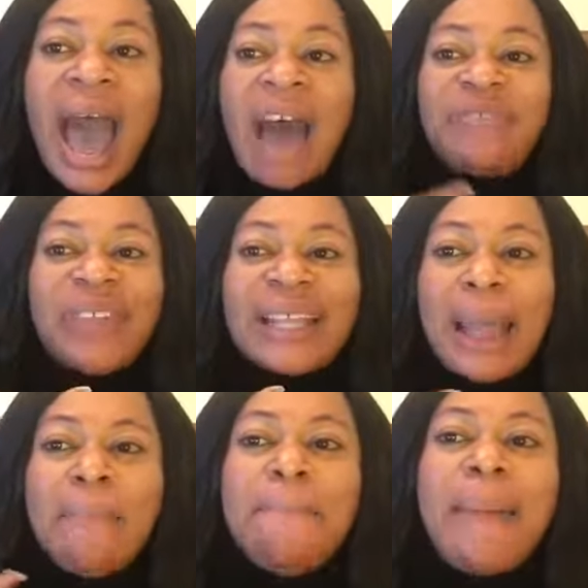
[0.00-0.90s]

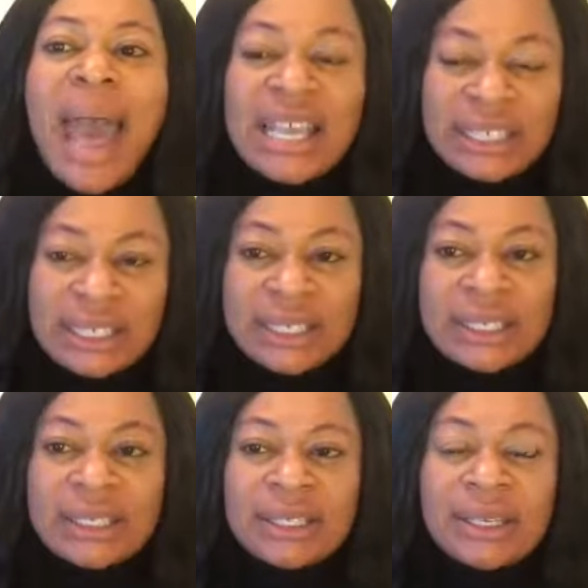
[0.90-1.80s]
After the
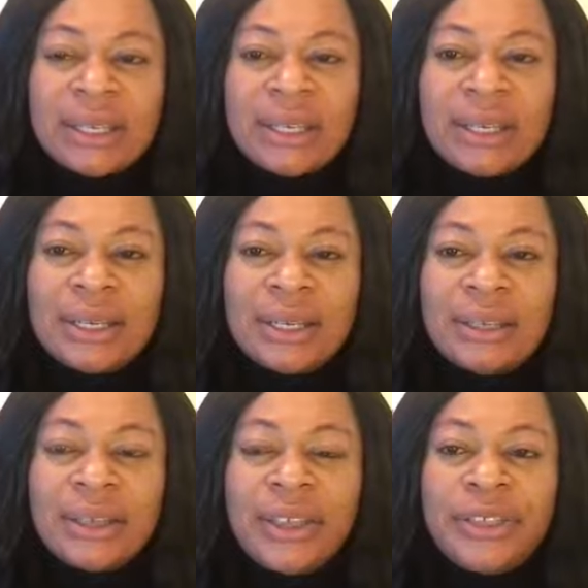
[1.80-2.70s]
mess
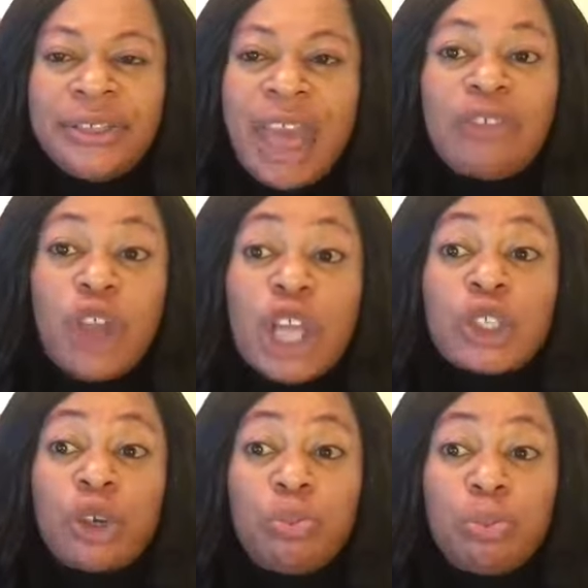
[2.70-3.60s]
they've just
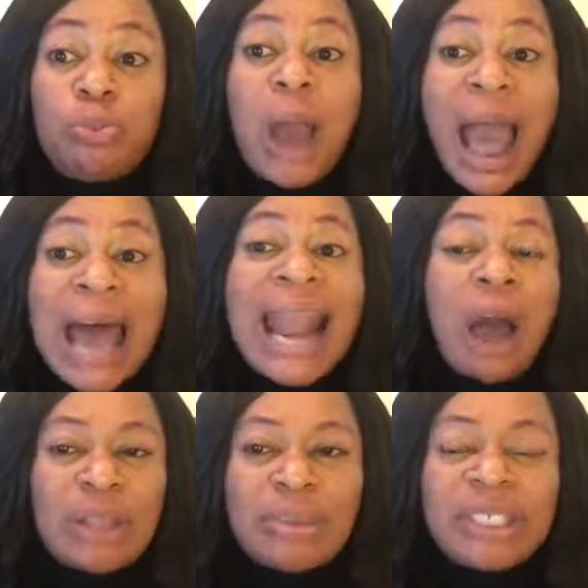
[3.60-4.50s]

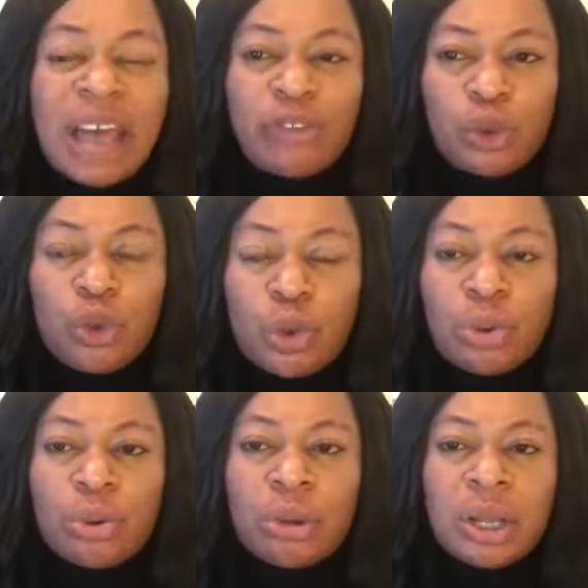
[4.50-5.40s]
allowed themselves to
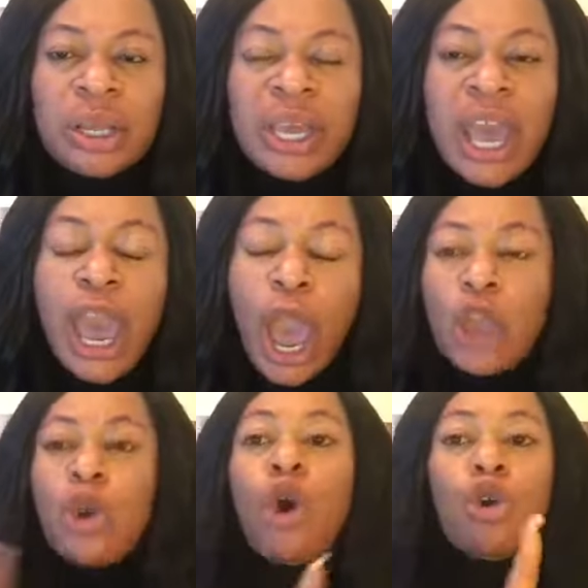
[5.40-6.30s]
do,
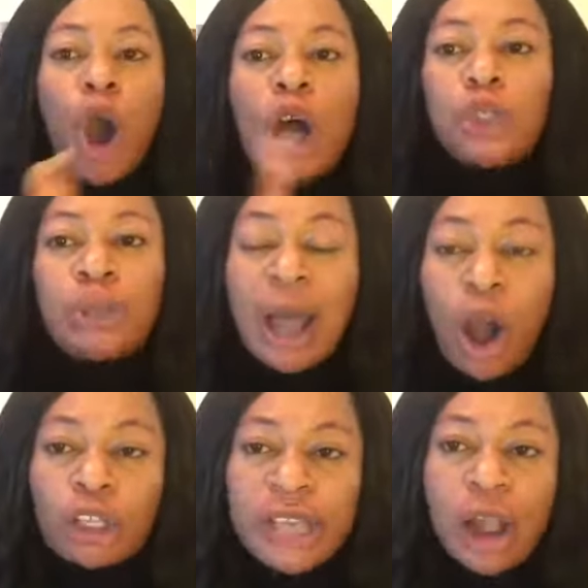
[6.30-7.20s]
and you go to the
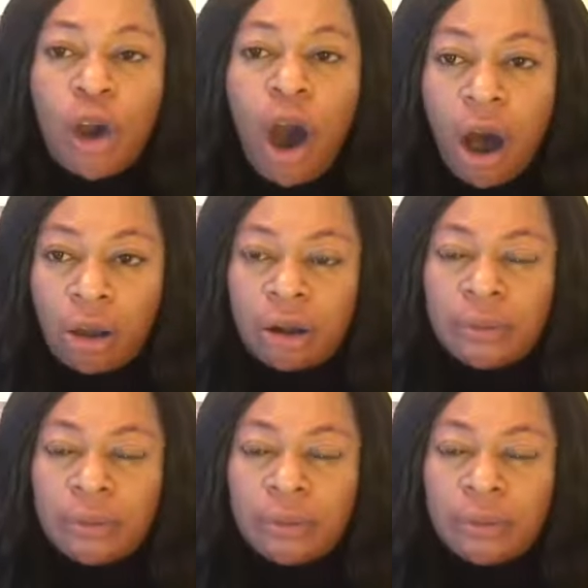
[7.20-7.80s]
altar call,